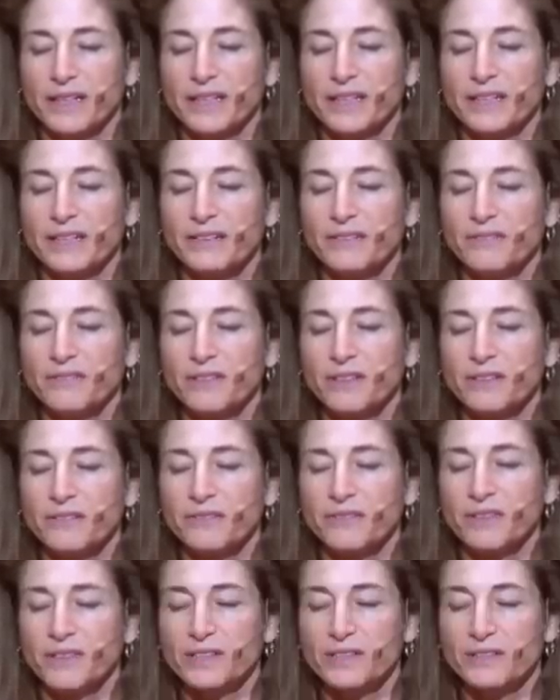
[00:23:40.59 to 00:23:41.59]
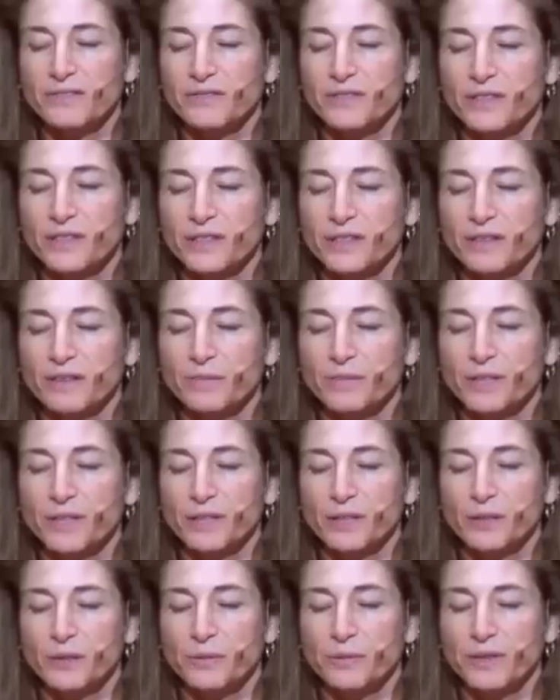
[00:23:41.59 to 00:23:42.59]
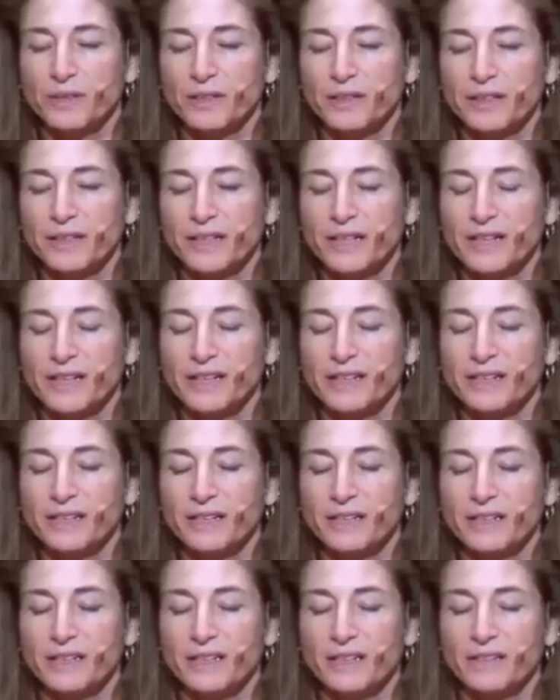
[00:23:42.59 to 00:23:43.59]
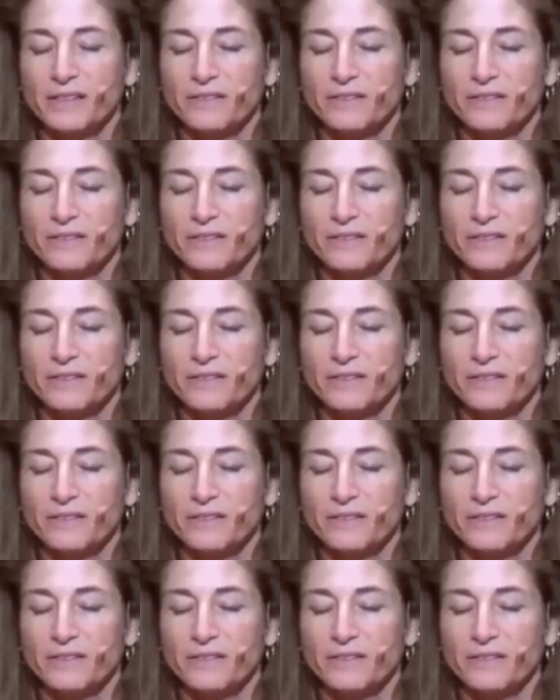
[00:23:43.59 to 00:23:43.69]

even if it is a feeling of being humiliated,